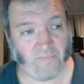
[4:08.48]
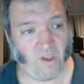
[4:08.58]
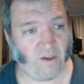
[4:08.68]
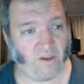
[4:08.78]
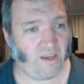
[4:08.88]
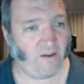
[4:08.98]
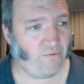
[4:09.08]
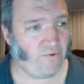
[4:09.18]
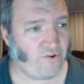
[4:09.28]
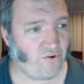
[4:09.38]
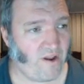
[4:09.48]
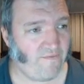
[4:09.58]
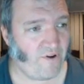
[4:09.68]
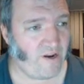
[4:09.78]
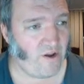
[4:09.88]
Okay, what are we trying to
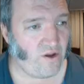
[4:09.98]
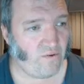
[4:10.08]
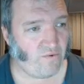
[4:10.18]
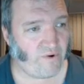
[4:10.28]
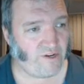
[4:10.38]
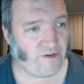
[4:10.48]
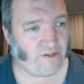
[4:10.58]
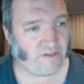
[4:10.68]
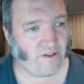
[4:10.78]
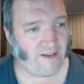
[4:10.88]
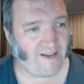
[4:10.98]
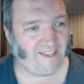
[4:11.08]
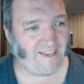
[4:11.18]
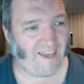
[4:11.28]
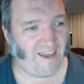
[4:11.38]
find? What ratio does the line cut
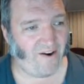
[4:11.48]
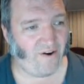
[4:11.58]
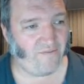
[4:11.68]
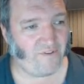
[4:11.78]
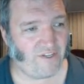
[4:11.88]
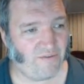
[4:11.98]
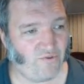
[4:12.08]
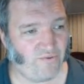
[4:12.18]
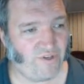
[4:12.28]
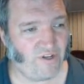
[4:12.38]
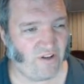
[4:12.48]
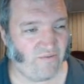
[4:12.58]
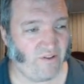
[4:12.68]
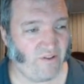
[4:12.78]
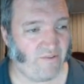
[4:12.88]
the area of the small circle? I
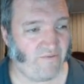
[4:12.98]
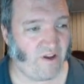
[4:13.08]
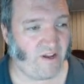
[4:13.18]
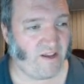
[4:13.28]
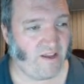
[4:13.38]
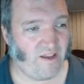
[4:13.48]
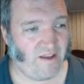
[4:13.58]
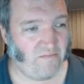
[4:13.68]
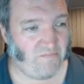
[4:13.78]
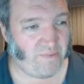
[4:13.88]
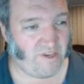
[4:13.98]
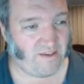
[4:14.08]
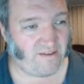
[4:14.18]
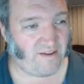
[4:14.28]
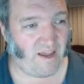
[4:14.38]
really want to find B
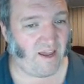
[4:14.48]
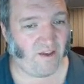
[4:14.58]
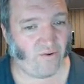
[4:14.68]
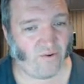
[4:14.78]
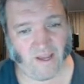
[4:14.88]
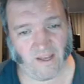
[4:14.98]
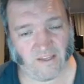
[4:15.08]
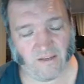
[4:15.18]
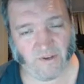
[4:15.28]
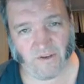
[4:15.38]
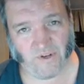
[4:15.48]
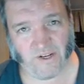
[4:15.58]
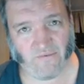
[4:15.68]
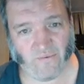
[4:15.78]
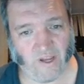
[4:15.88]
is to A or A is to B,
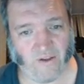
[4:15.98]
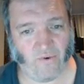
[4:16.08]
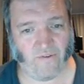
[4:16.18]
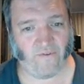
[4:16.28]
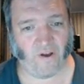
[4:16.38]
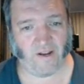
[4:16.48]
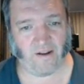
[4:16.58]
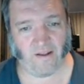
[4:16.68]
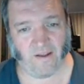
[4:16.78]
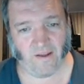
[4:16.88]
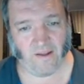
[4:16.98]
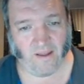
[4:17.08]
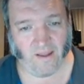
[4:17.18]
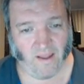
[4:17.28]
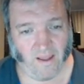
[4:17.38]
whichever way you want to find it.
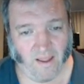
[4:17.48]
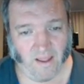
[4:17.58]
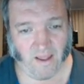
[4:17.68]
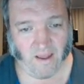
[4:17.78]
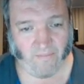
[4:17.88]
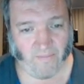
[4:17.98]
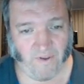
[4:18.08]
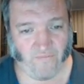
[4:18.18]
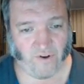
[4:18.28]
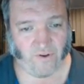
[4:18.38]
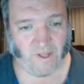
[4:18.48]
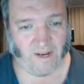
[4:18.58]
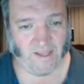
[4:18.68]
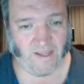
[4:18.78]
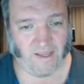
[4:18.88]
If we do
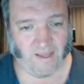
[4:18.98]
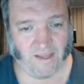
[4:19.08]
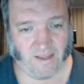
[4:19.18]
that here,